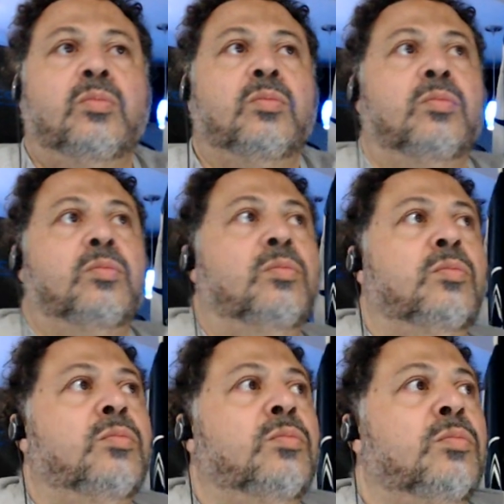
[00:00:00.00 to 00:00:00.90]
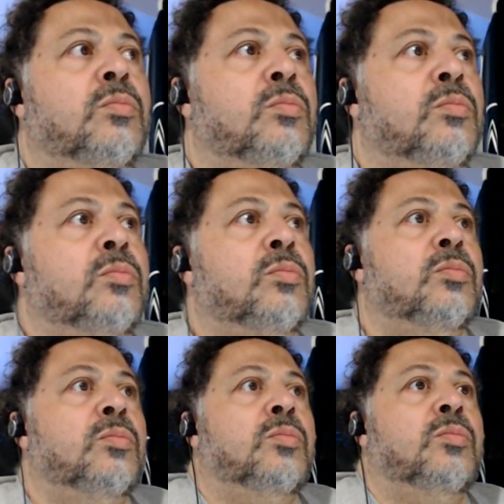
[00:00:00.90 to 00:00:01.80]

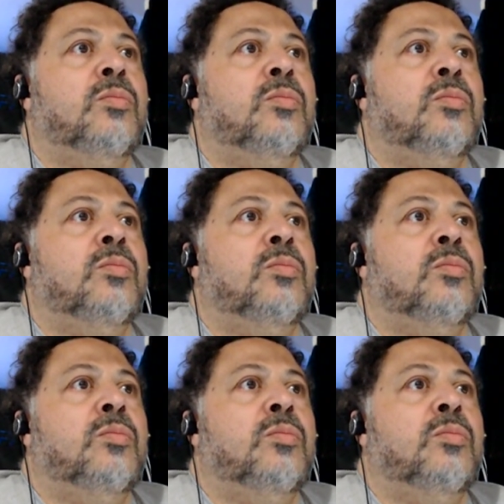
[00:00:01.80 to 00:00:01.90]
(no one is talking)